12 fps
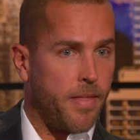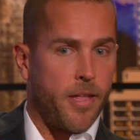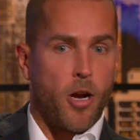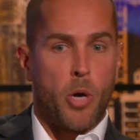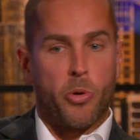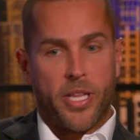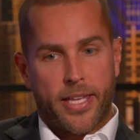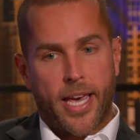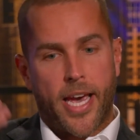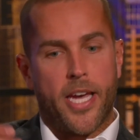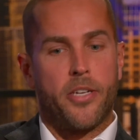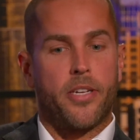And then I would
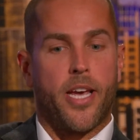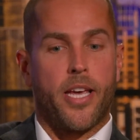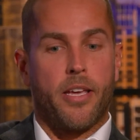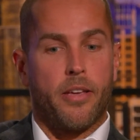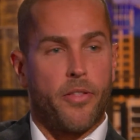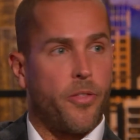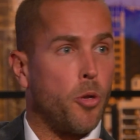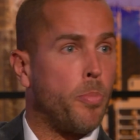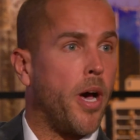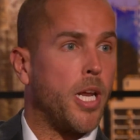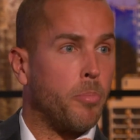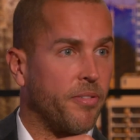engage a
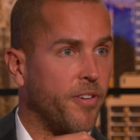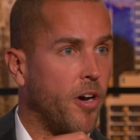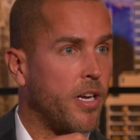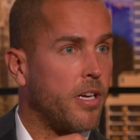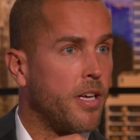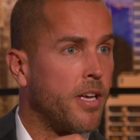third-party provider